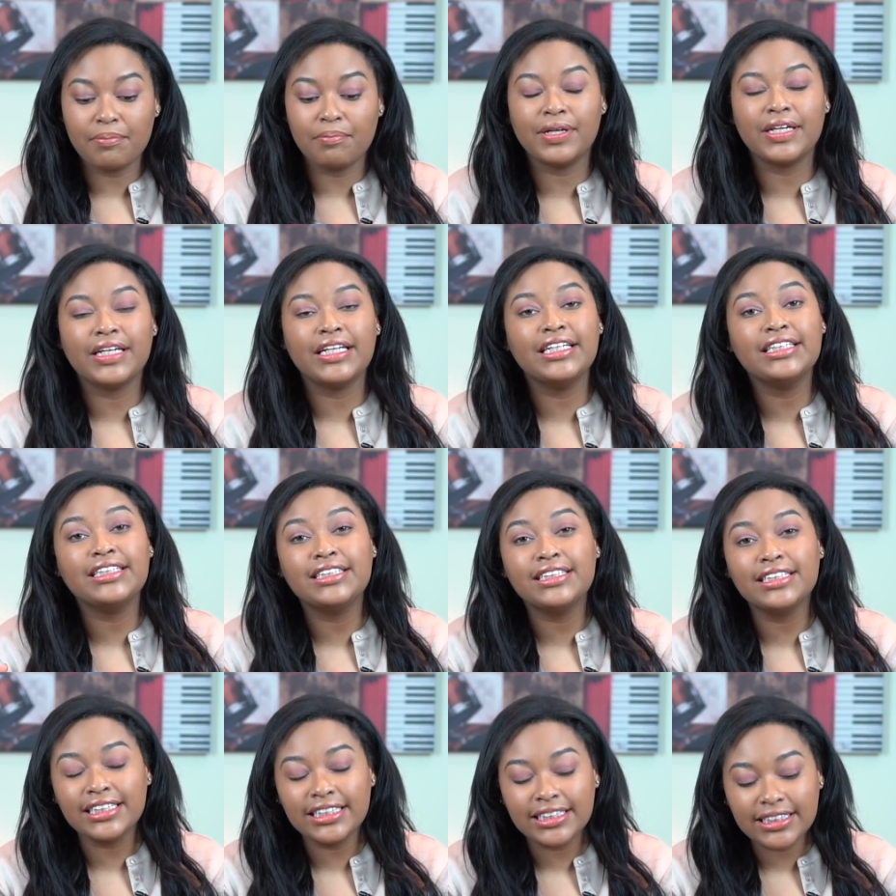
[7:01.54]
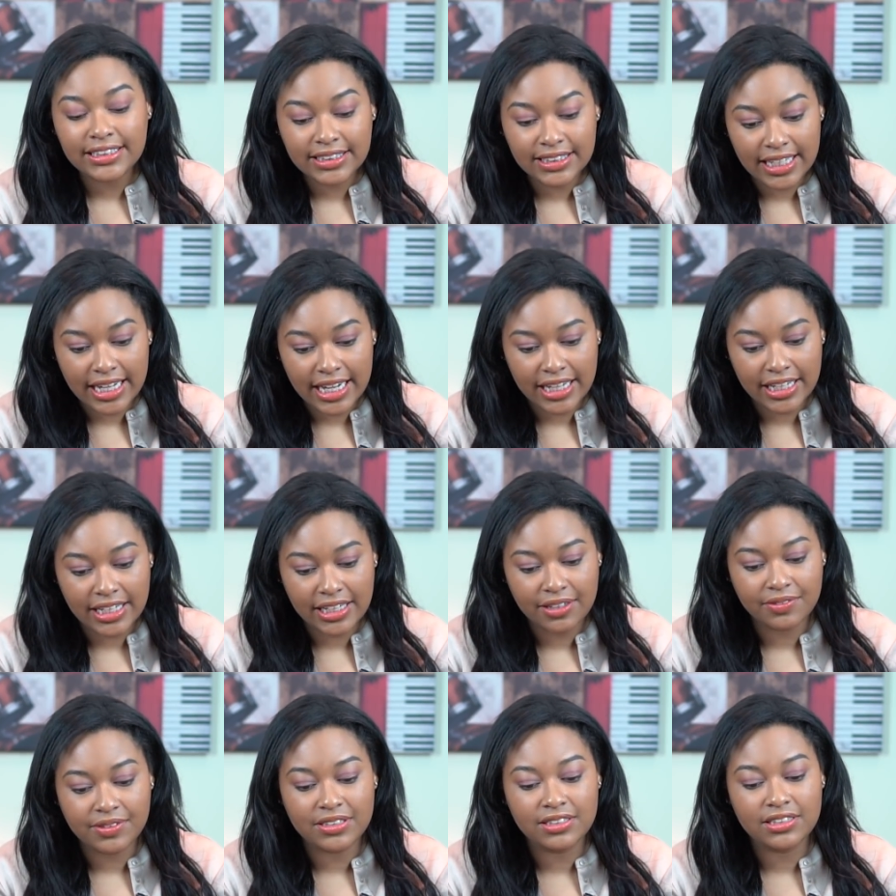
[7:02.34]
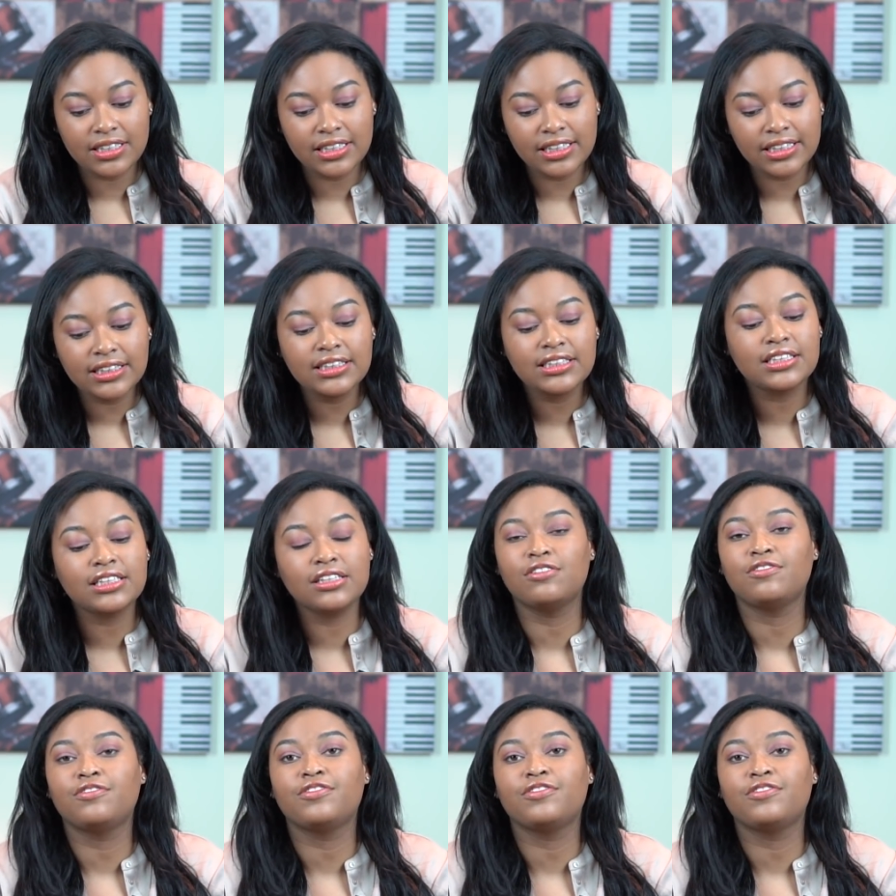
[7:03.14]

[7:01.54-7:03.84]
but he did say he was sitting still